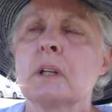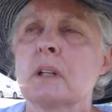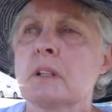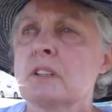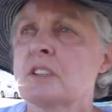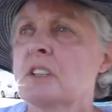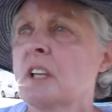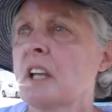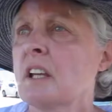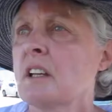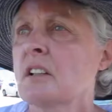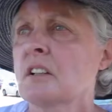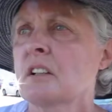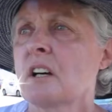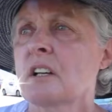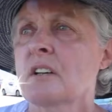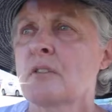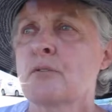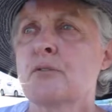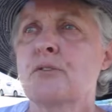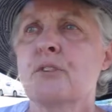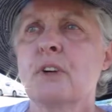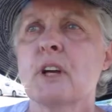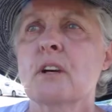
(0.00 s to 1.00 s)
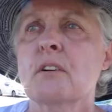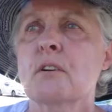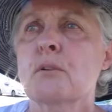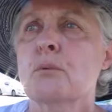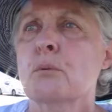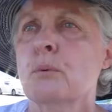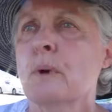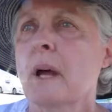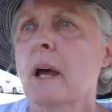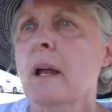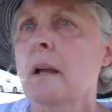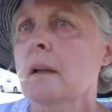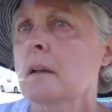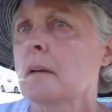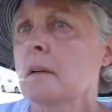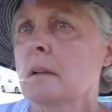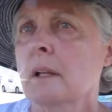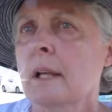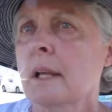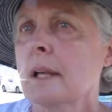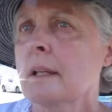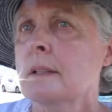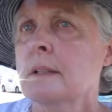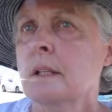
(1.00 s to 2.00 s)
It's taken on a very radical
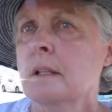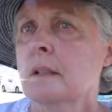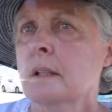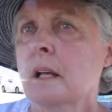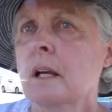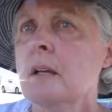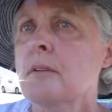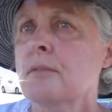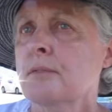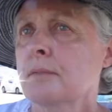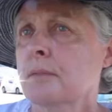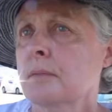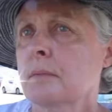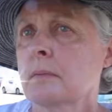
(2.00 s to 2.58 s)
anti-life